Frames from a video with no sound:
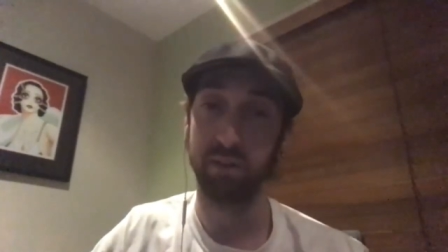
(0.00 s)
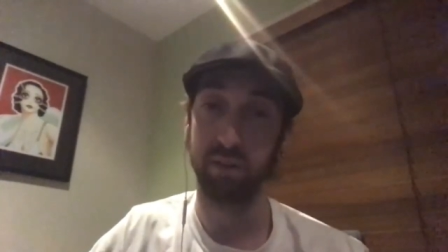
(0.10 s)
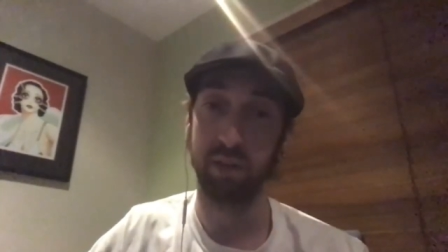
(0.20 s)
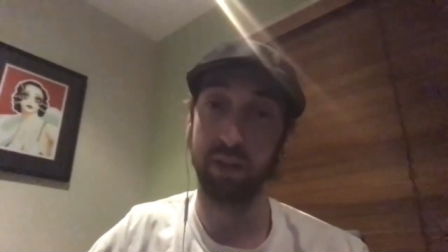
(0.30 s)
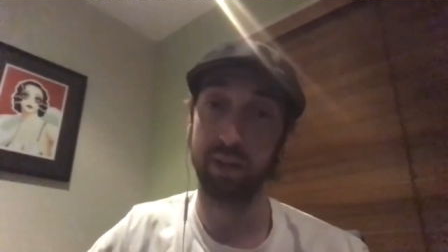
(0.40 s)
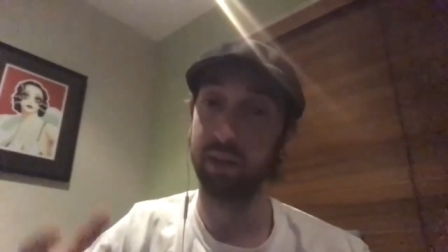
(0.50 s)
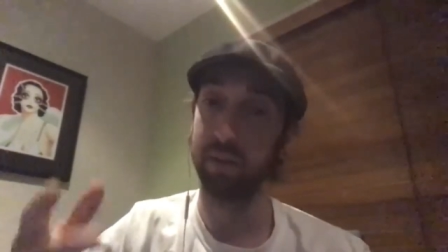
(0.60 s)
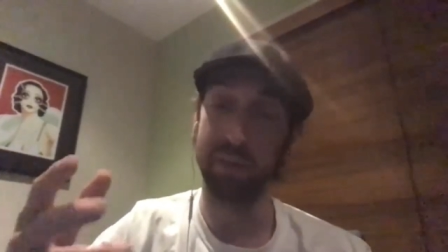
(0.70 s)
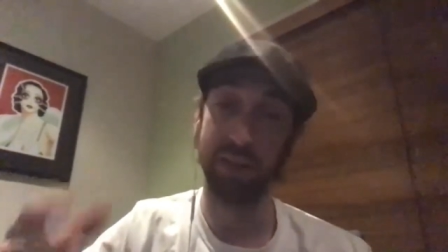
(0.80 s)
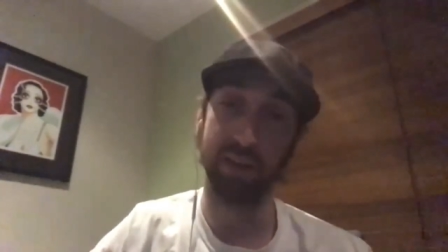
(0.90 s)
Like, I
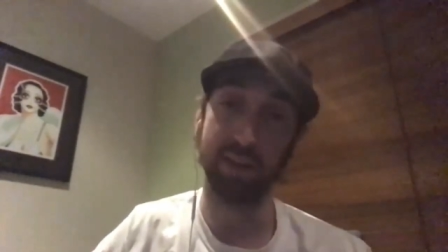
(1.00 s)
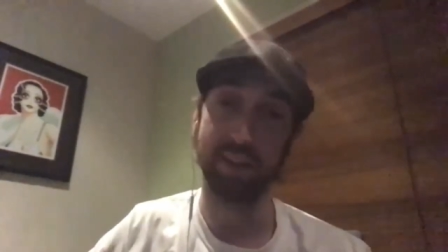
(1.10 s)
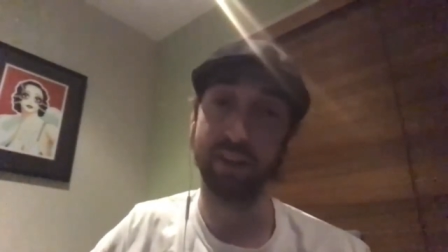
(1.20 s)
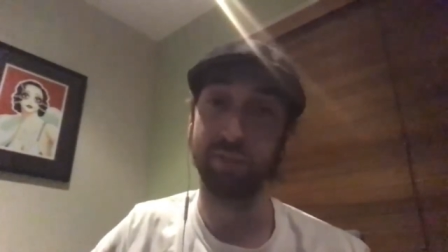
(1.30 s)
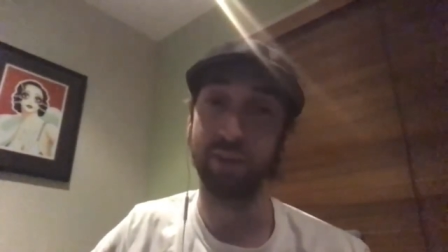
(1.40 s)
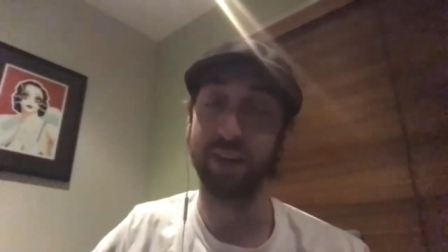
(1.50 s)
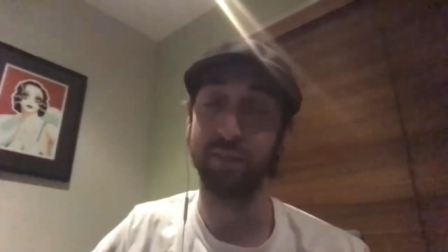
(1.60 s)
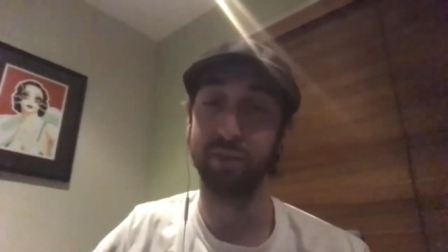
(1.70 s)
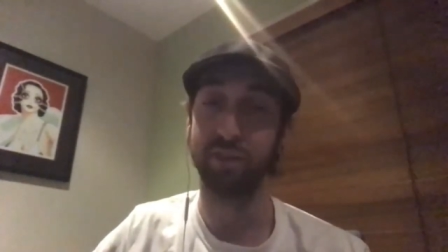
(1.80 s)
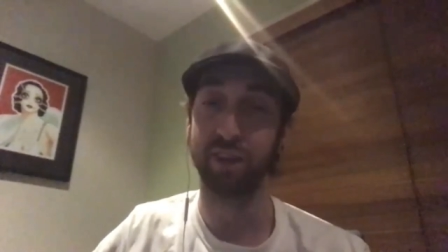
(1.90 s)
mean, I think if we had
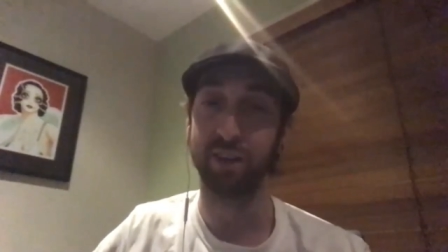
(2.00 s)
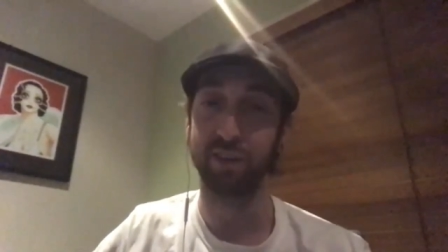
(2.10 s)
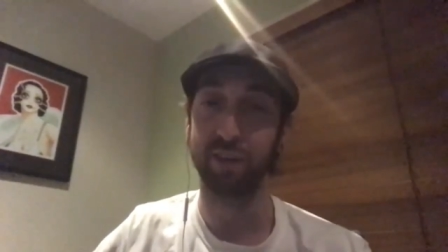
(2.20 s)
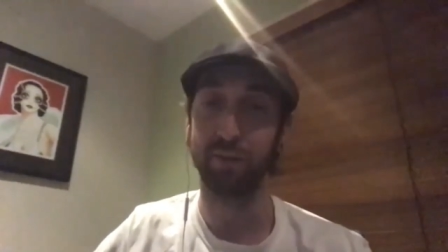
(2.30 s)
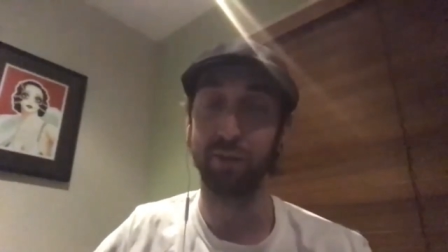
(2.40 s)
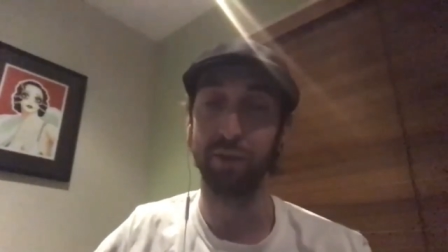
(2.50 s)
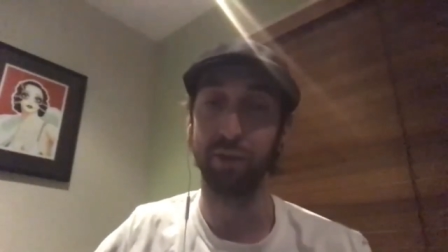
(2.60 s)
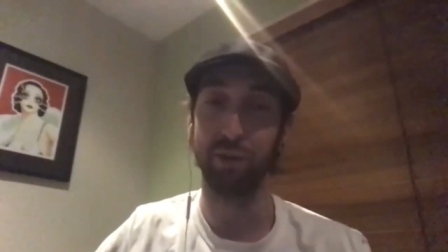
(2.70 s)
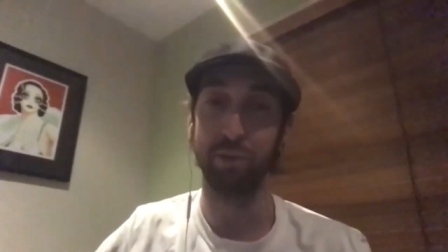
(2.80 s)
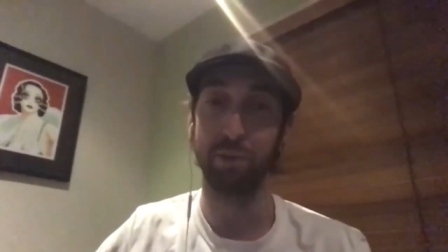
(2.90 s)
have discussed that with you a
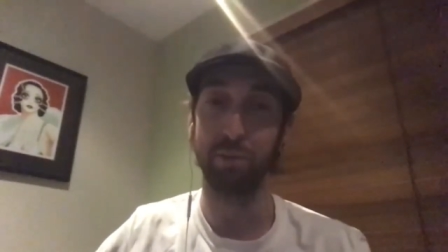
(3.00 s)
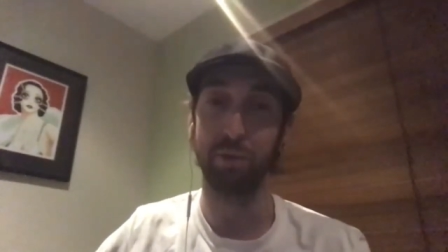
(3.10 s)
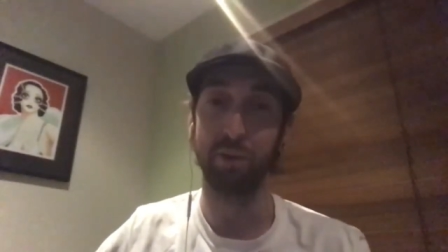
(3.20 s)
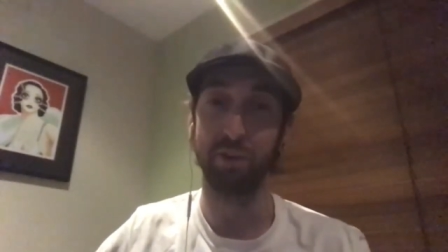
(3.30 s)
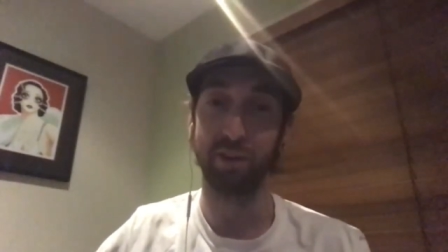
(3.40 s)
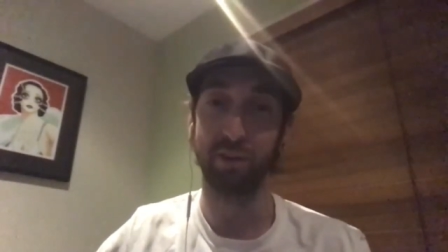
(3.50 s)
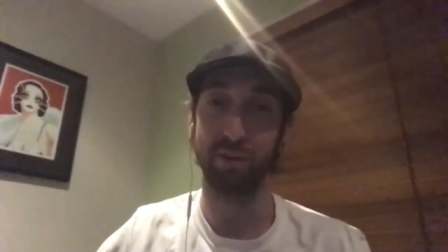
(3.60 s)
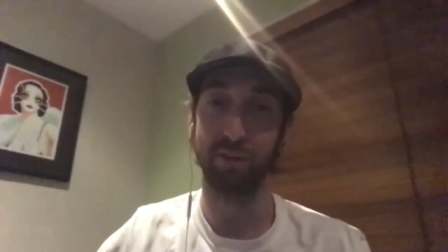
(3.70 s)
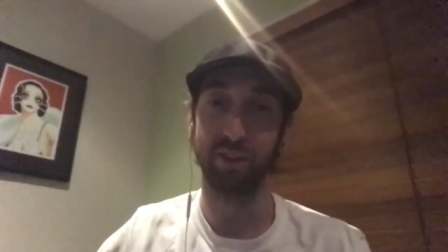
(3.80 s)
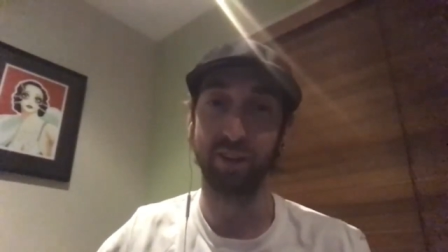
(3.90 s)
little bit more on the
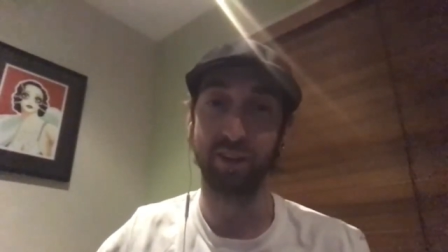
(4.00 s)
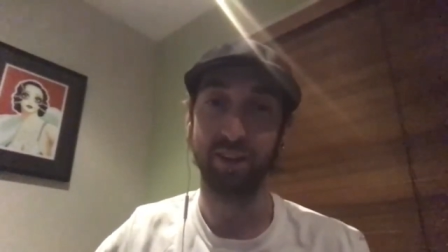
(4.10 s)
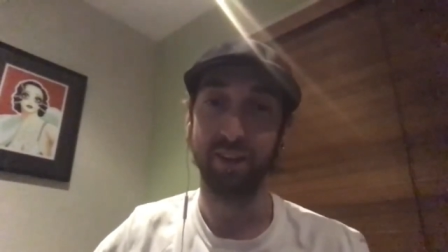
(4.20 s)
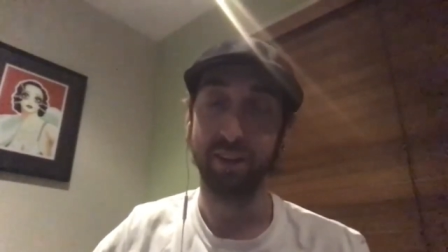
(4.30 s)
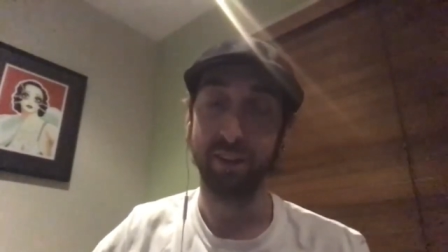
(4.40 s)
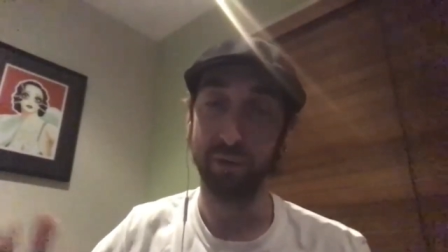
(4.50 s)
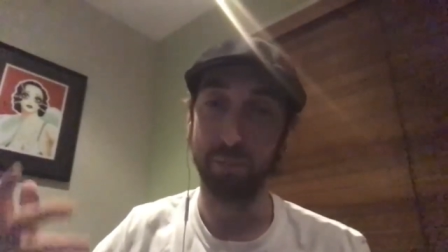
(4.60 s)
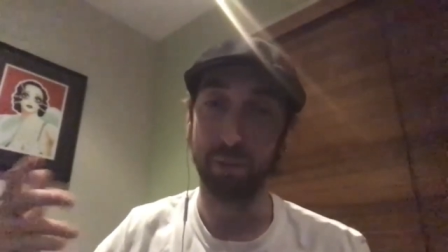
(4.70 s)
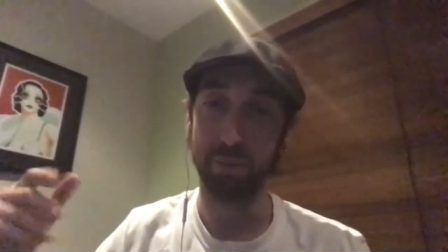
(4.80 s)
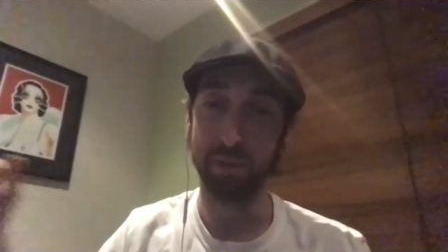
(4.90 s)
cold side, you would
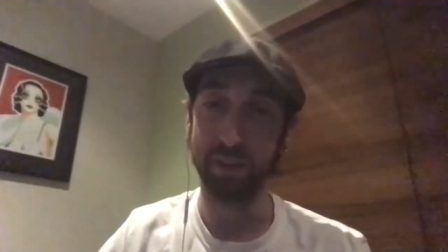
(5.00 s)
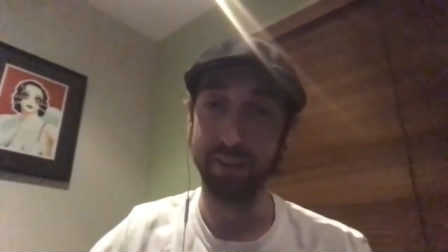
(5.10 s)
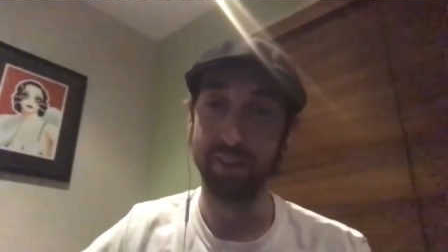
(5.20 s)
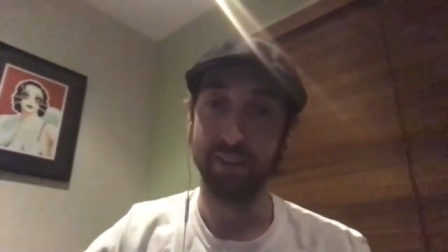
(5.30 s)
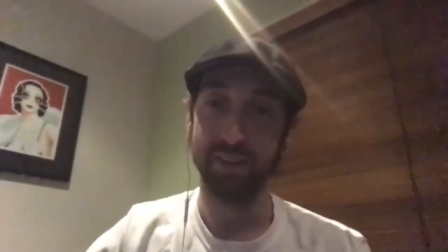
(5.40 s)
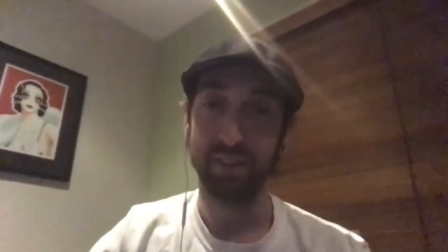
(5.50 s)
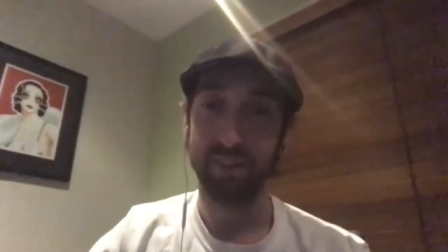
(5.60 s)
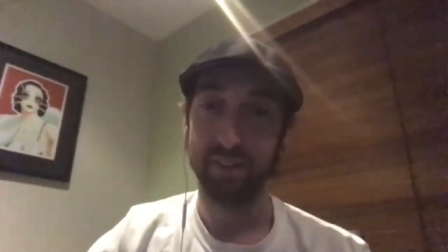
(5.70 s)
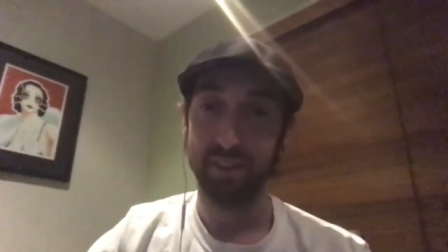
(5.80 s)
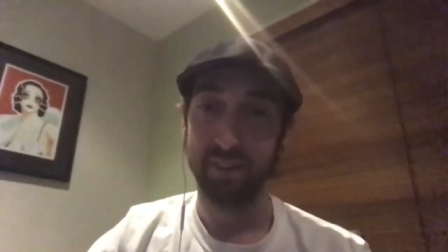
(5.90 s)
have probably
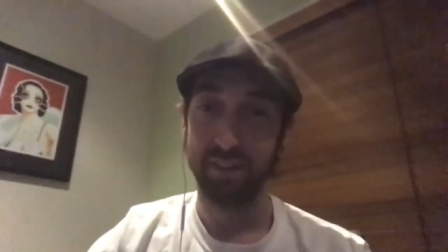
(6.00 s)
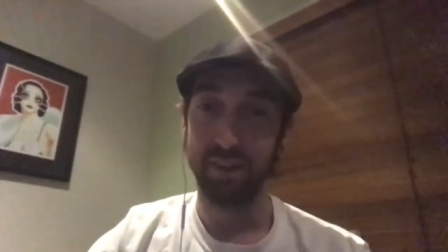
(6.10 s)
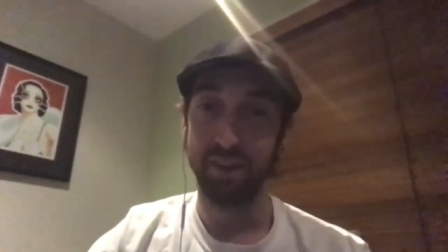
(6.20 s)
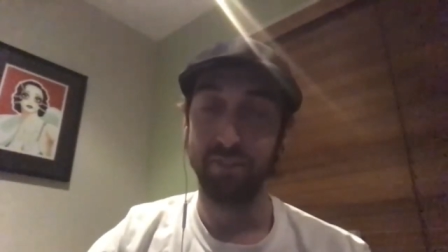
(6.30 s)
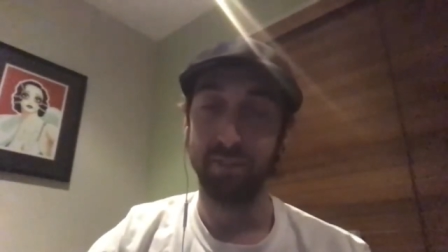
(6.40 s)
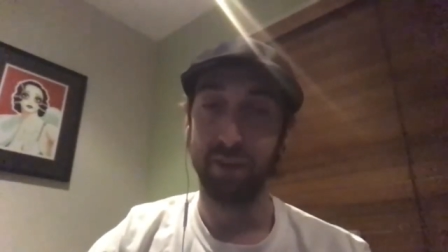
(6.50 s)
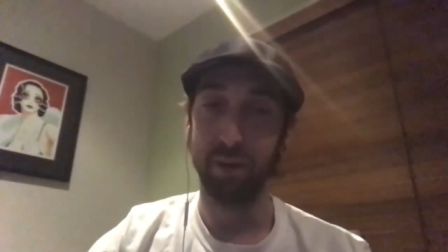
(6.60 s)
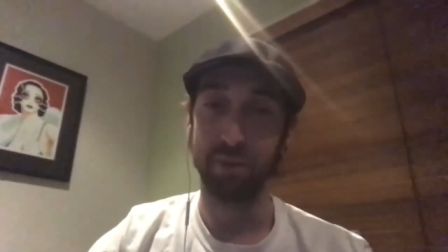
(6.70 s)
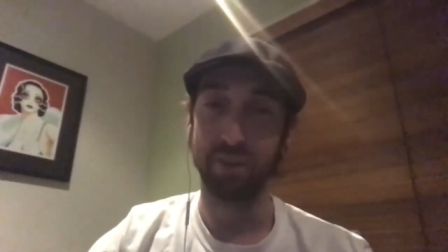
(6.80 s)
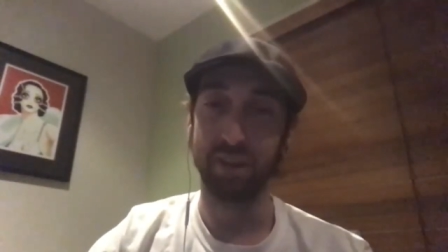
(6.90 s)
you know,
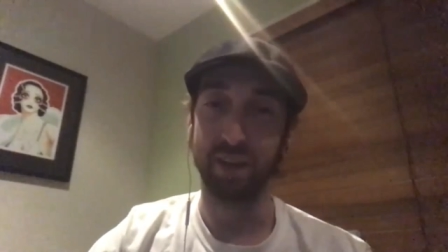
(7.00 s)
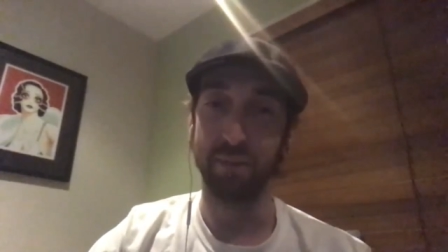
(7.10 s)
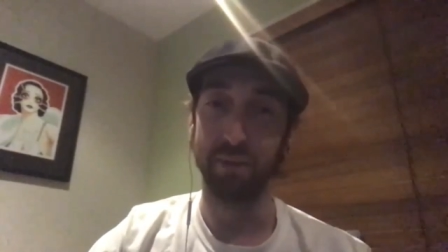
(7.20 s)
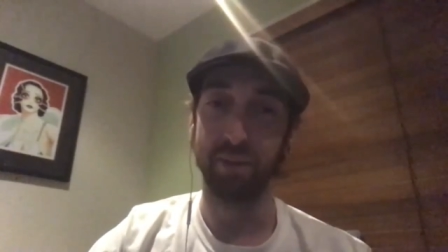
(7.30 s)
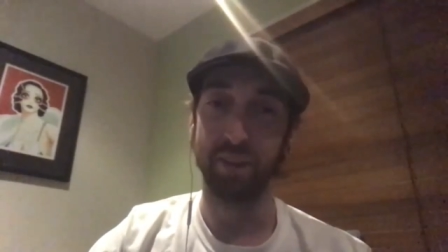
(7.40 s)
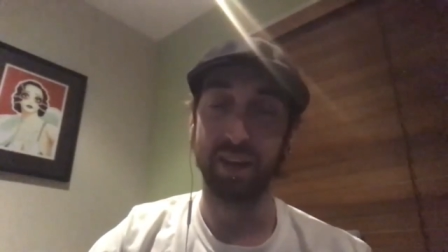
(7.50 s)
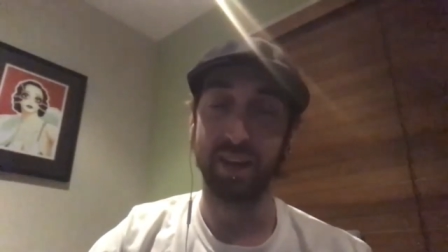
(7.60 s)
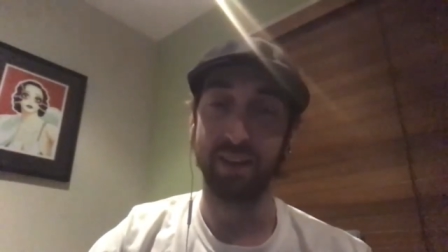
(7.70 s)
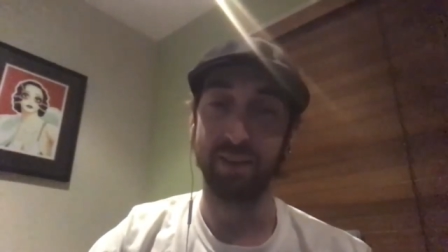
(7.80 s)
helped us out a bit with that.